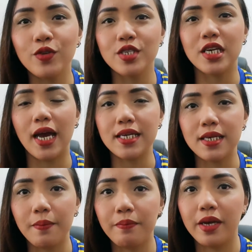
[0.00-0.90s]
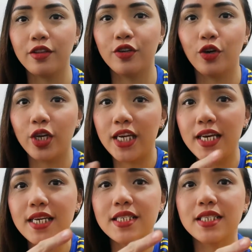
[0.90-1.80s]
obvious guys, ang bet ko
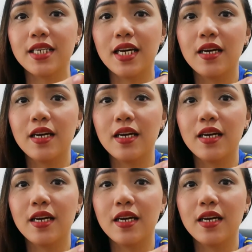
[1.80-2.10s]
is